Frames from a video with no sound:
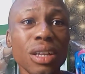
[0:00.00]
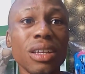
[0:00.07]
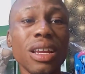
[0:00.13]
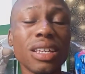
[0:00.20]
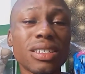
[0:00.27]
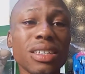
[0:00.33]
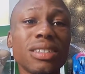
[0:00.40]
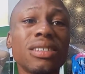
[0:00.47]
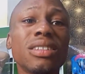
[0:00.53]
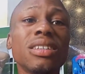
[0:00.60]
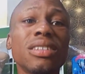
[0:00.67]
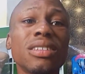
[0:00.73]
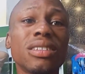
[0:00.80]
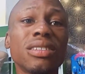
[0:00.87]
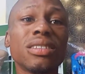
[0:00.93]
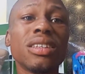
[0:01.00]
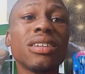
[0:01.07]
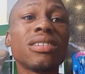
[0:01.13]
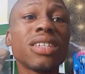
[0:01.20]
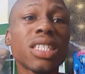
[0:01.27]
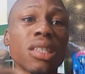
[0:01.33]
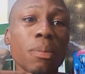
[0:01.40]
let's say the
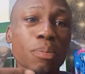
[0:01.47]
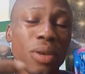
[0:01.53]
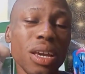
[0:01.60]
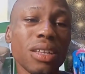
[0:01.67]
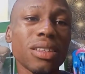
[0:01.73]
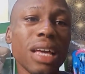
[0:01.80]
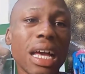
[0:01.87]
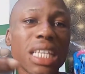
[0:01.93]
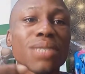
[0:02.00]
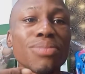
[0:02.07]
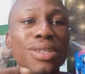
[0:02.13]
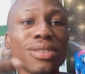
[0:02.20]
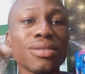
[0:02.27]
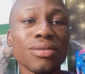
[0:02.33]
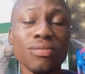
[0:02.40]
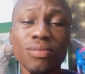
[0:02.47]
recipient has been